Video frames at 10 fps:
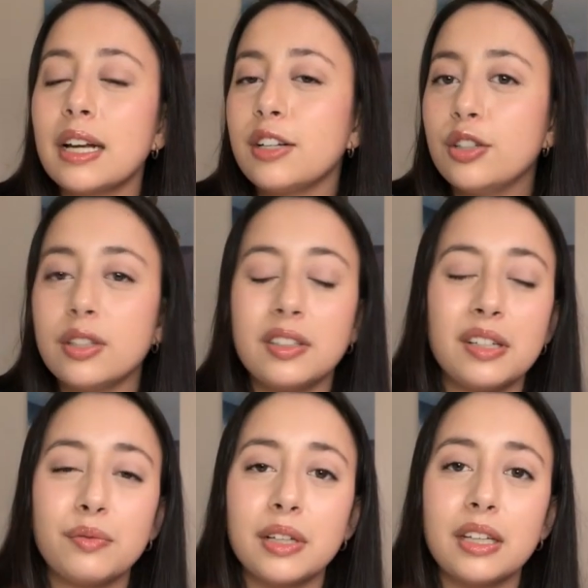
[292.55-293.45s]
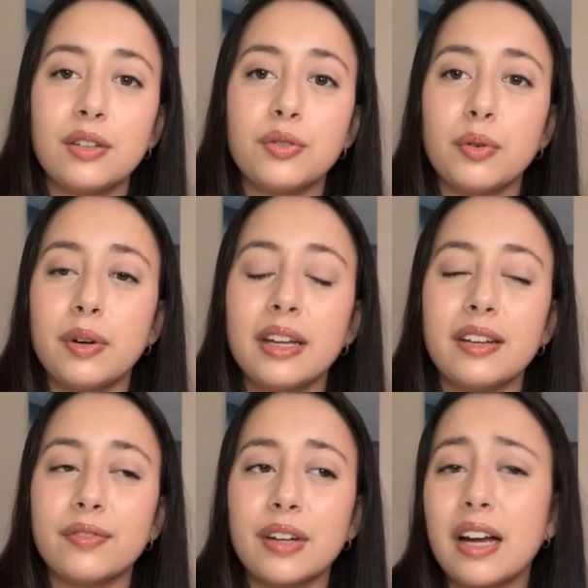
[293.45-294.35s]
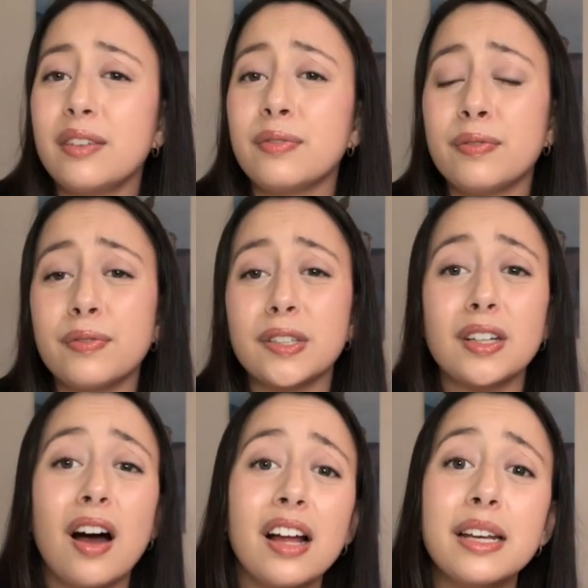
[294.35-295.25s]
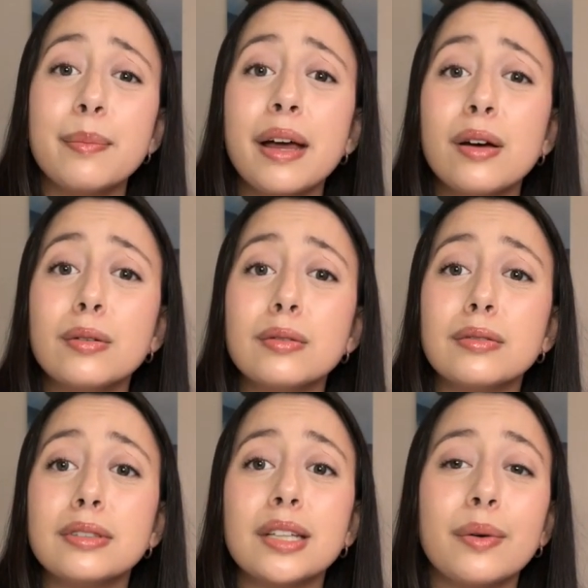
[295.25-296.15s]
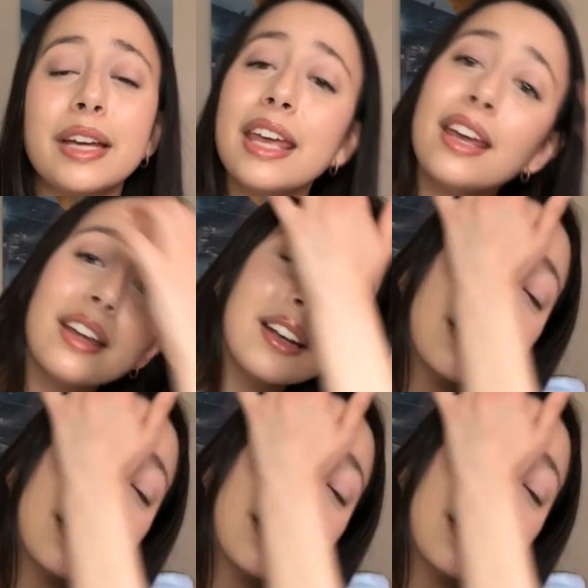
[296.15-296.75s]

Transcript: I just didn't really enjoy and have kind of forgotten about, so I can't